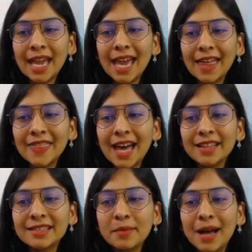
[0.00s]
and that
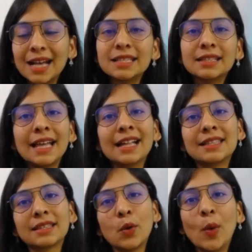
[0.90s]
is the mass
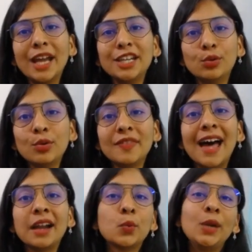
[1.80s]
that's 1 u
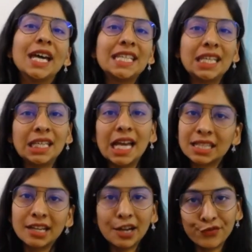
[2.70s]
that we are taking as
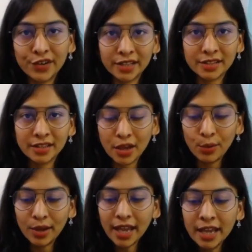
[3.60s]
a reference
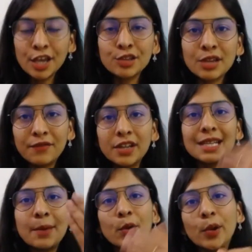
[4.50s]
okay so every
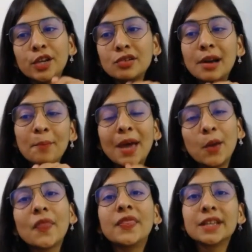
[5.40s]
time we're going to
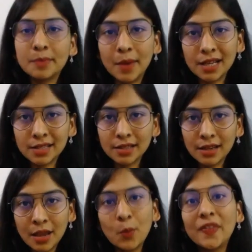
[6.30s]
compare with this mass
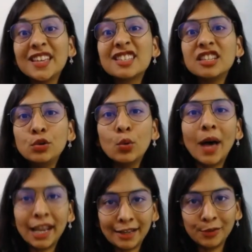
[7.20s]
with this u
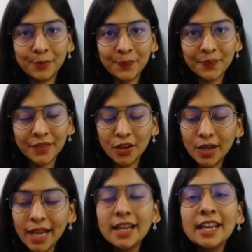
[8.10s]
value
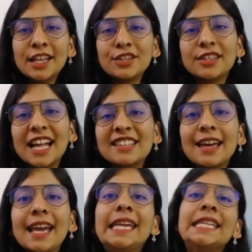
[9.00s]
okay so that's the
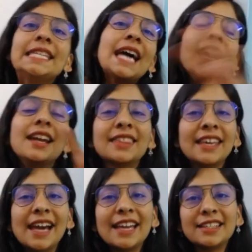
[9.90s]
entire
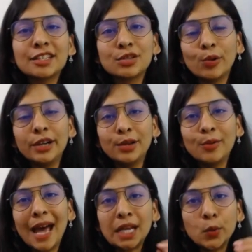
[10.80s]
thing i just told you
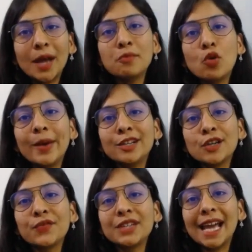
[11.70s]
at one moment
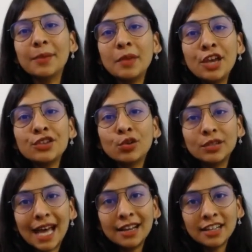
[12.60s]
of time so
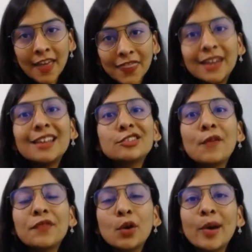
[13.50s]
that the rest
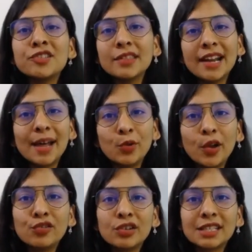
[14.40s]
of the question that i'm
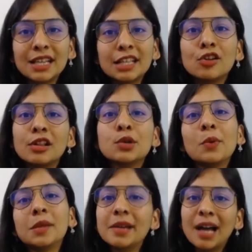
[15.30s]
going to discuss also
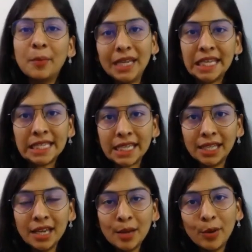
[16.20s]
will become easy
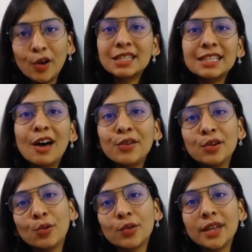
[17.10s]
because now you
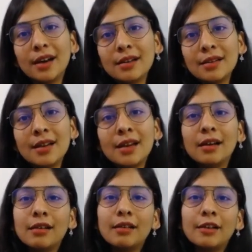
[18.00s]
know the
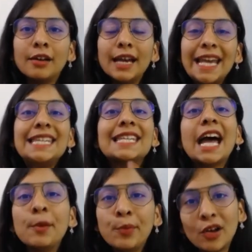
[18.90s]
uh,
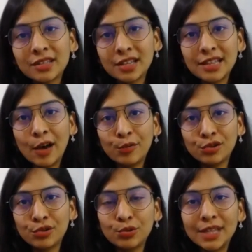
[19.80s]
entire process how to
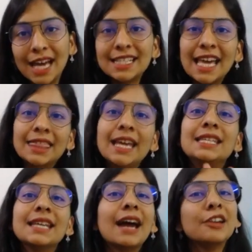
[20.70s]
do that and the
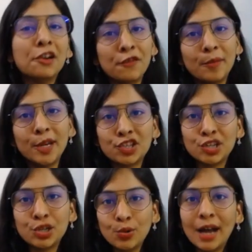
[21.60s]
entire
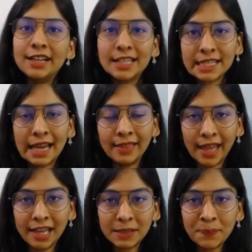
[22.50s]
information to understand
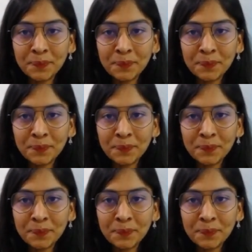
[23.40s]
that